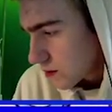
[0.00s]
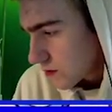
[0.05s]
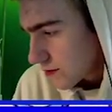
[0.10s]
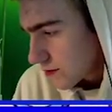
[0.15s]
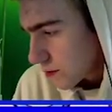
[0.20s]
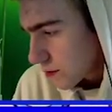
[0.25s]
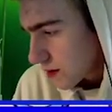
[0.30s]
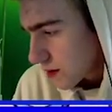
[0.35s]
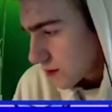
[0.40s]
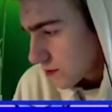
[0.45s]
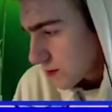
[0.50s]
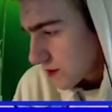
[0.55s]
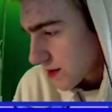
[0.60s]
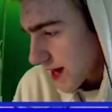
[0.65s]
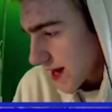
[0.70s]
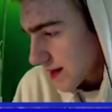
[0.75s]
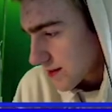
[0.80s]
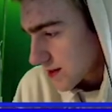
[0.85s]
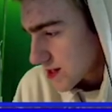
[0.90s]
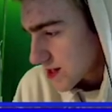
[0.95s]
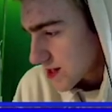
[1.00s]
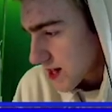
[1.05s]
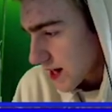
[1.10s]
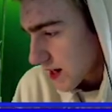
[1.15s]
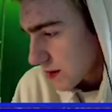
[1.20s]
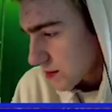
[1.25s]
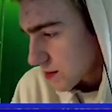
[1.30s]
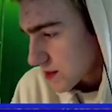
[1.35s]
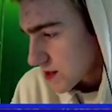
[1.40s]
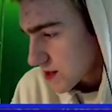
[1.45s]
The one without the
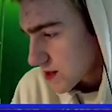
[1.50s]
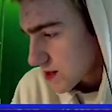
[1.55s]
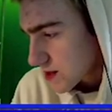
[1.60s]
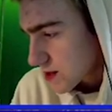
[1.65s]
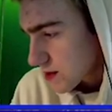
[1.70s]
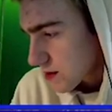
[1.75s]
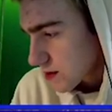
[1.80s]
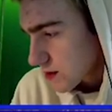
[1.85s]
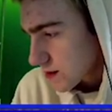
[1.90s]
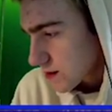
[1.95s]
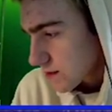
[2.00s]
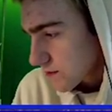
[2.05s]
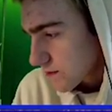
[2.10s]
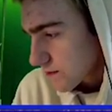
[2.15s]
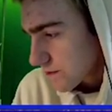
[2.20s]
side quests on it.